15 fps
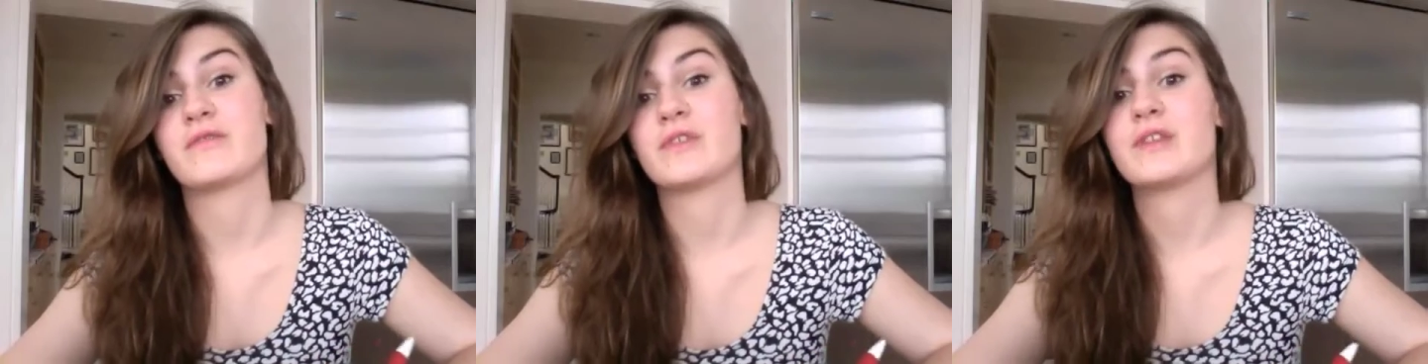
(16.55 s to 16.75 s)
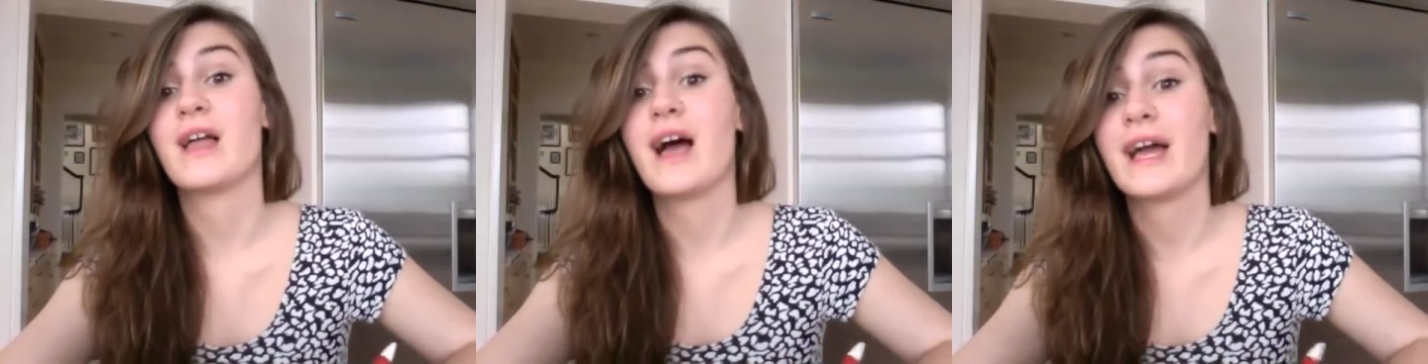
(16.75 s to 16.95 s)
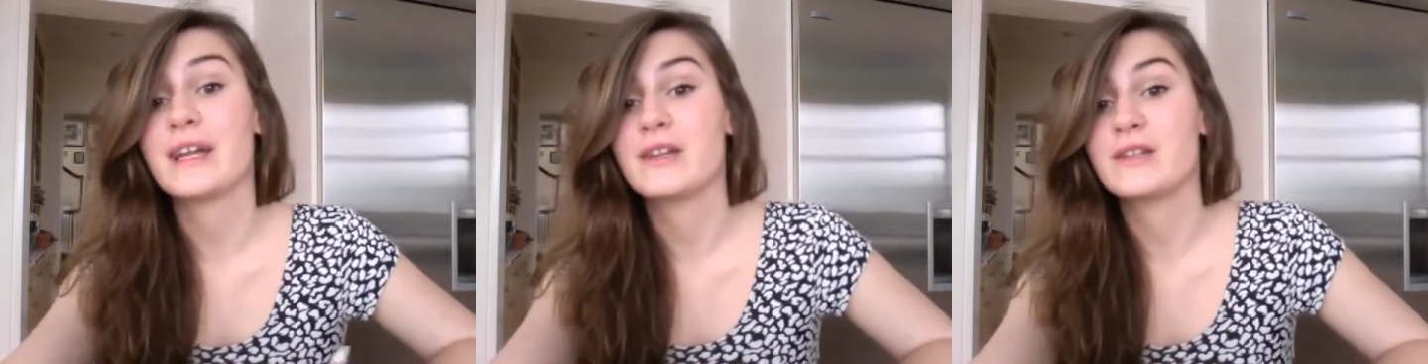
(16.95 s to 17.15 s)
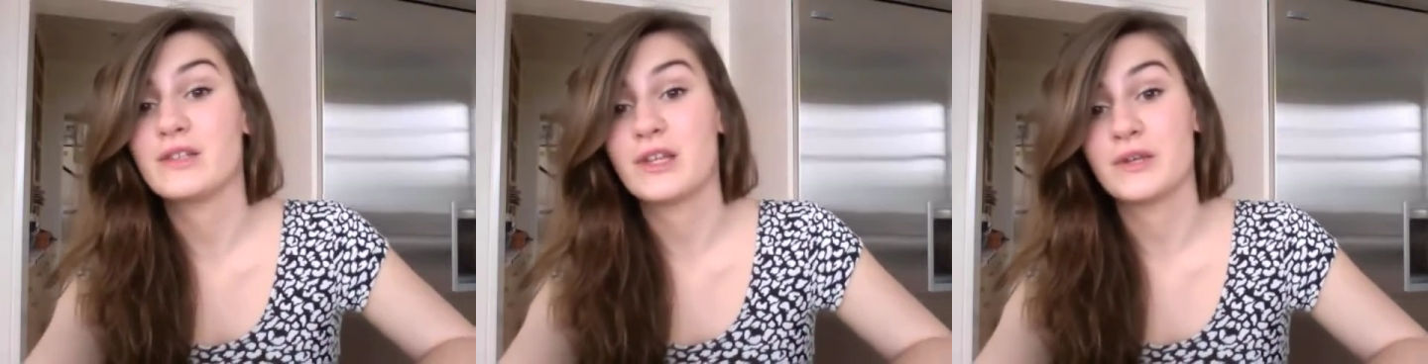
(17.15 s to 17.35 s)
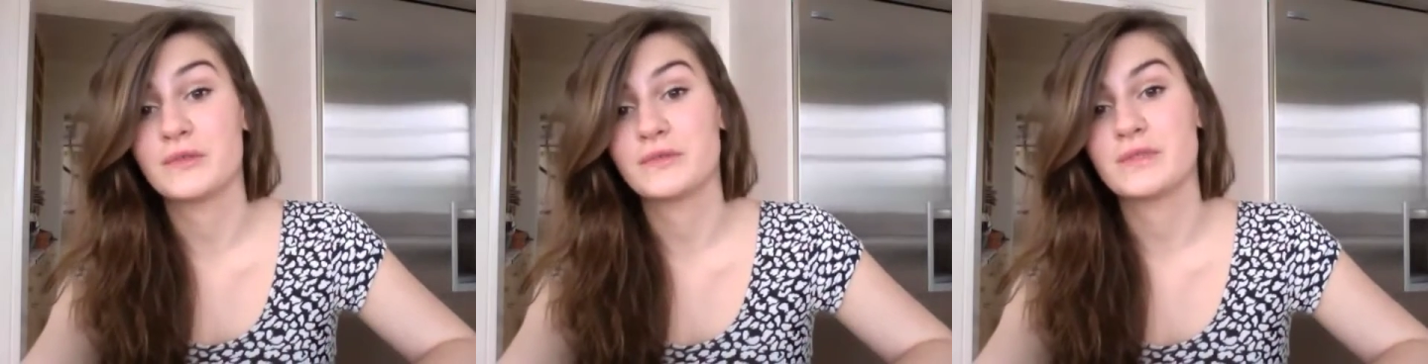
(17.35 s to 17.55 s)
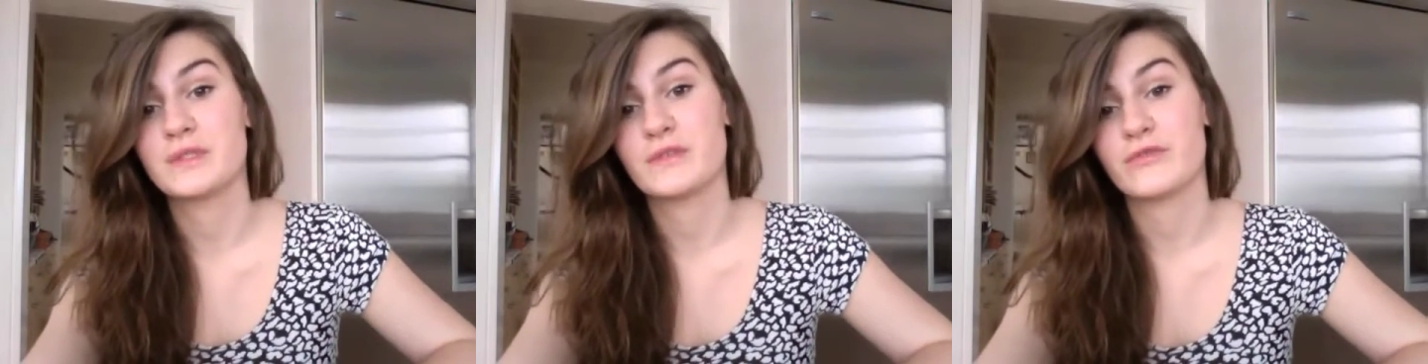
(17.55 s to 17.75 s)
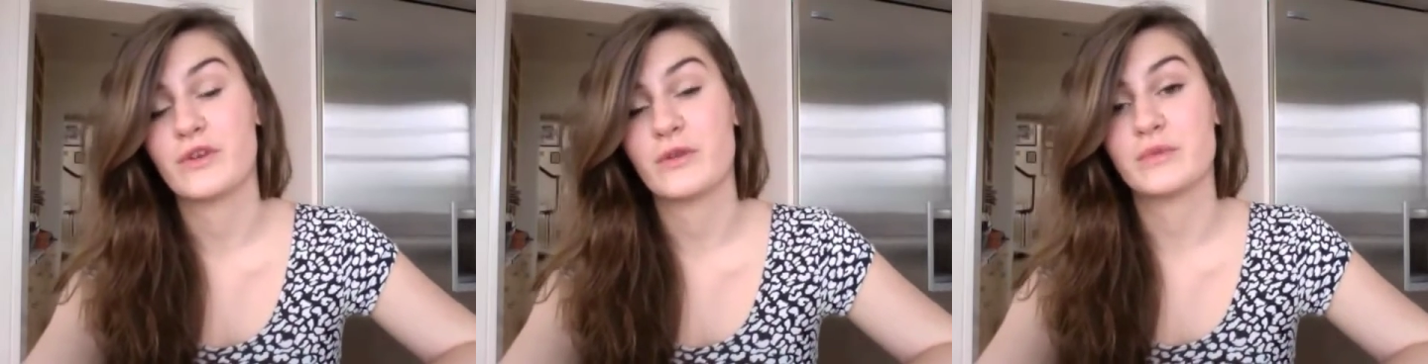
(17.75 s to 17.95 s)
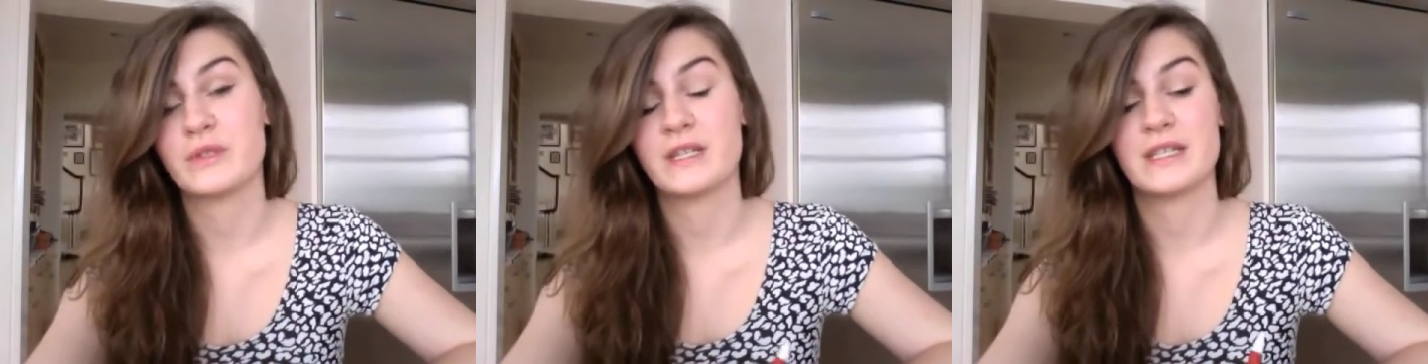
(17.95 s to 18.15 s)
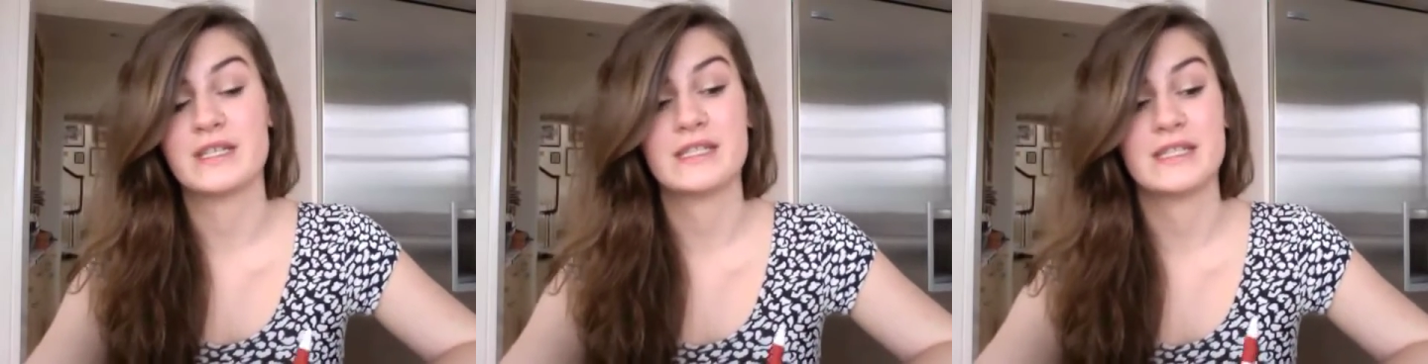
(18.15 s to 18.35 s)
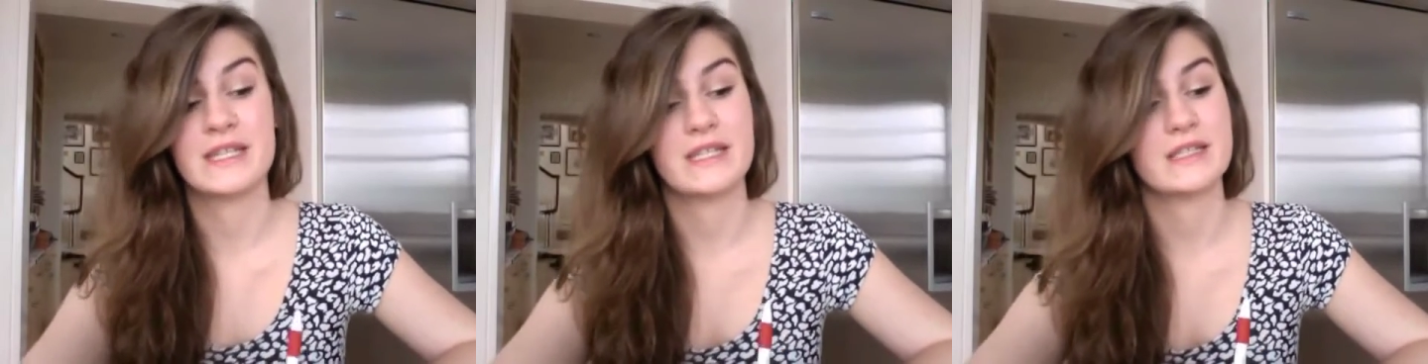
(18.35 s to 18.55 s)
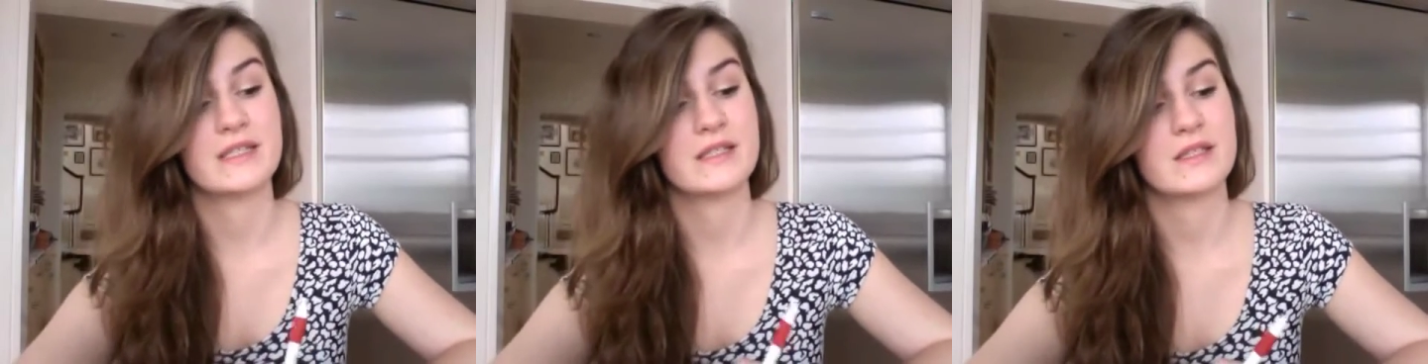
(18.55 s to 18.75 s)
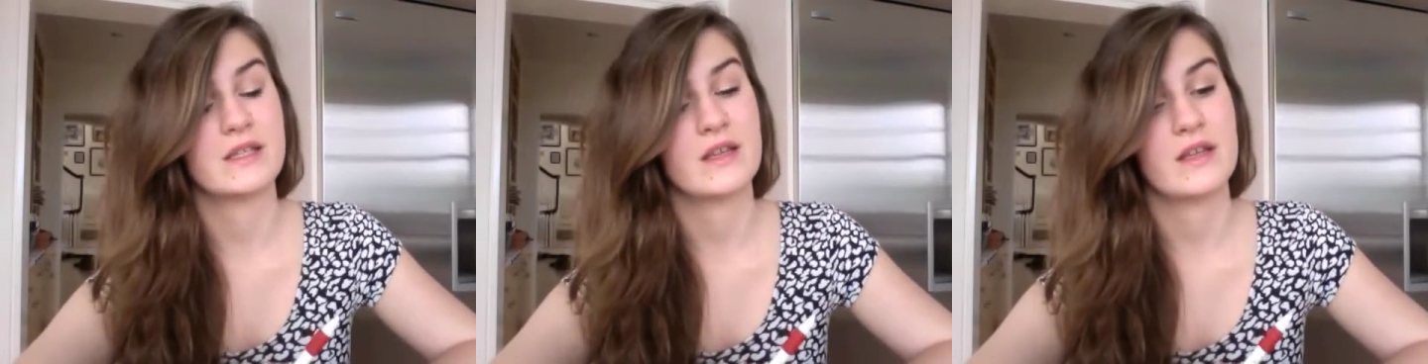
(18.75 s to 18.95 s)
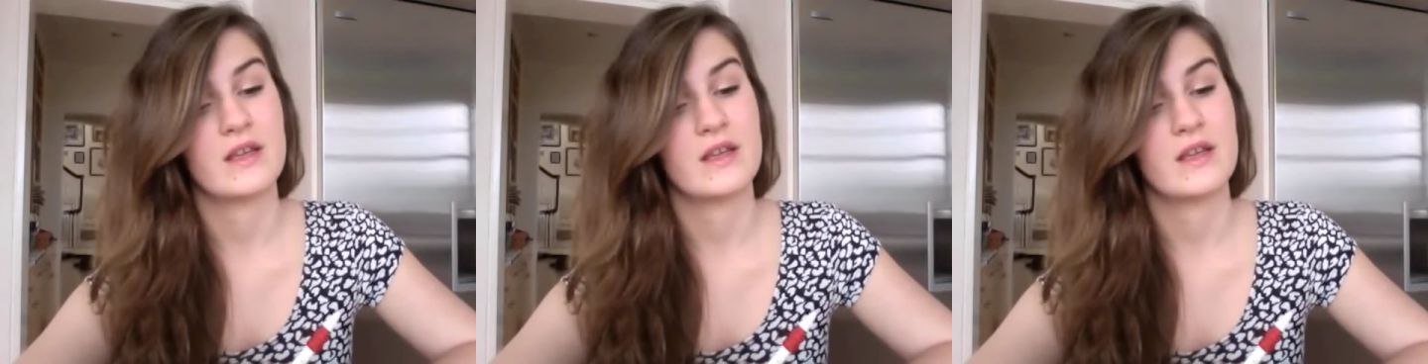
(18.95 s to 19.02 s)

relied on loans from the United States.